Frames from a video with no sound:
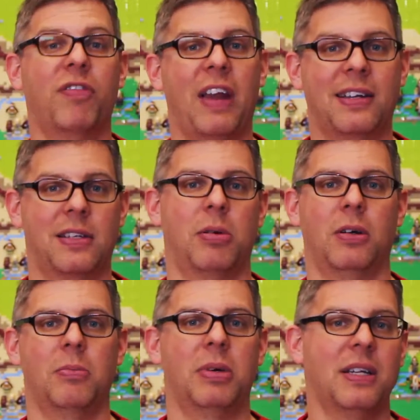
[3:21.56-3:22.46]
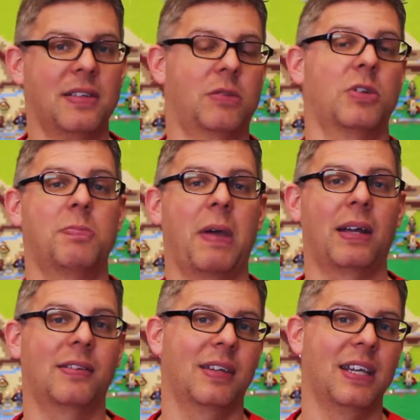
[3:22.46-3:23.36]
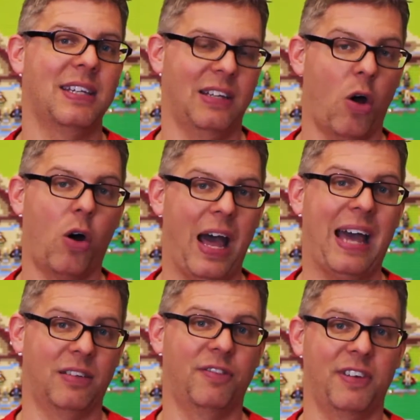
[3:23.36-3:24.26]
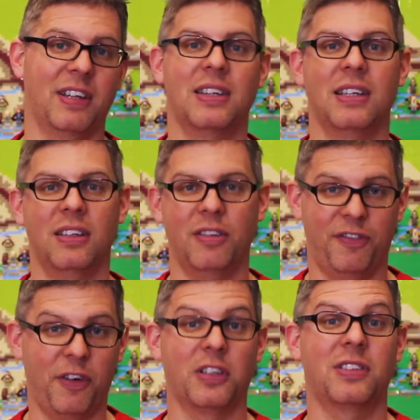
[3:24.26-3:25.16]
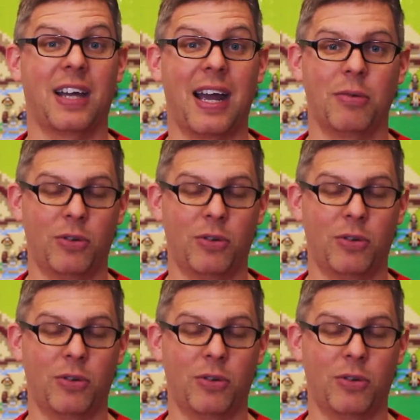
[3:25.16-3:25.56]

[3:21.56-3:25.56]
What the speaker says: flexible, but in this respect it all had to fit the first time